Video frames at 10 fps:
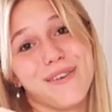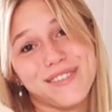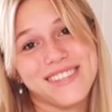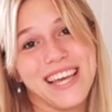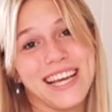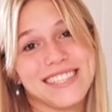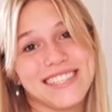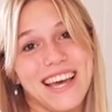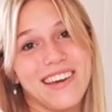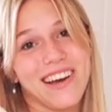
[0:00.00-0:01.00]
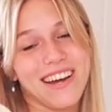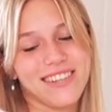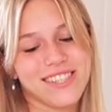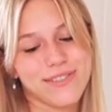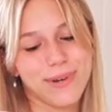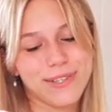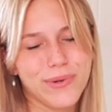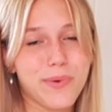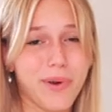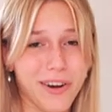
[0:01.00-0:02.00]
those things that you kind of just wear
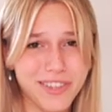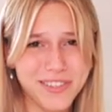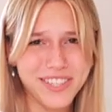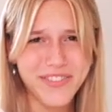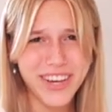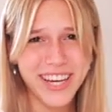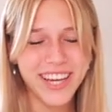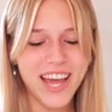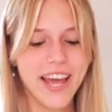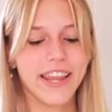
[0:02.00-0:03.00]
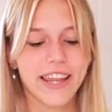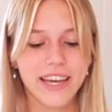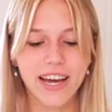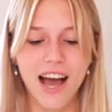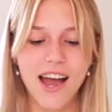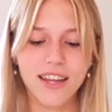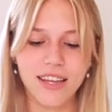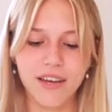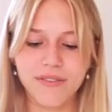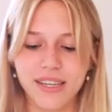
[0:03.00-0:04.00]
to a party or something. Like, I
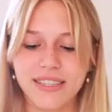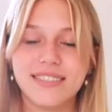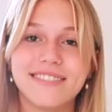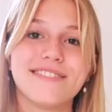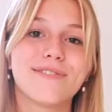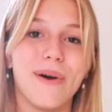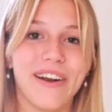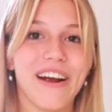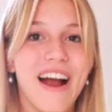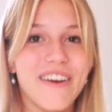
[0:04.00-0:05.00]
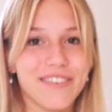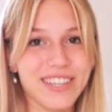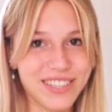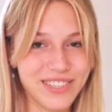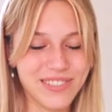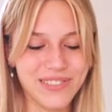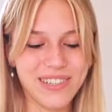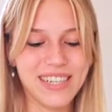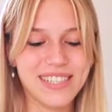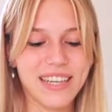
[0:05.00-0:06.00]
love this sweater. I really do.
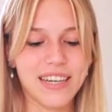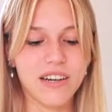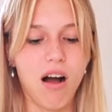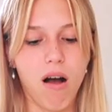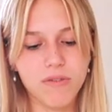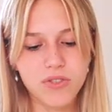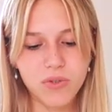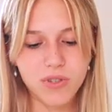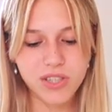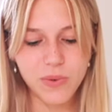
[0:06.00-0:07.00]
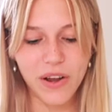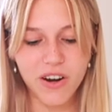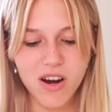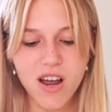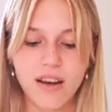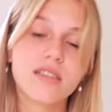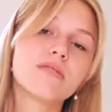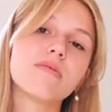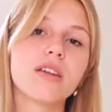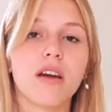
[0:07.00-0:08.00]
It's like an off-shoulder sweater, and
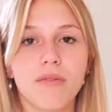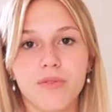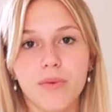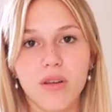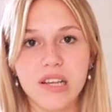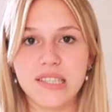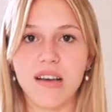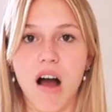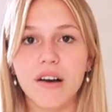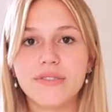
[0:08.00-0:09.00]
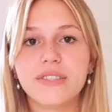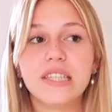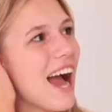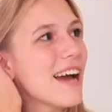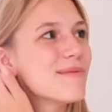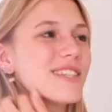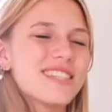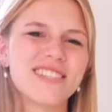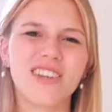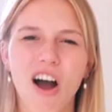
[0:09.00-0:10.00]
it's really comfortable and soft. I'm
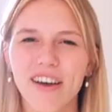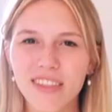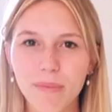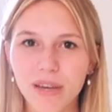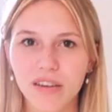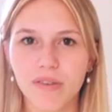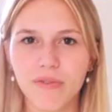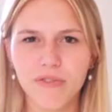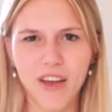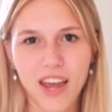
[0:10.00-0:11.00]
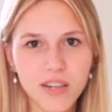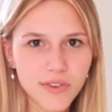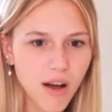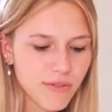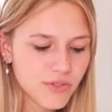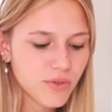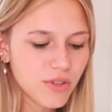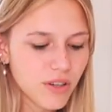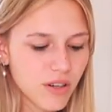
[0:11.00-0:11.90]
just not that big of a fan of off-shoulder.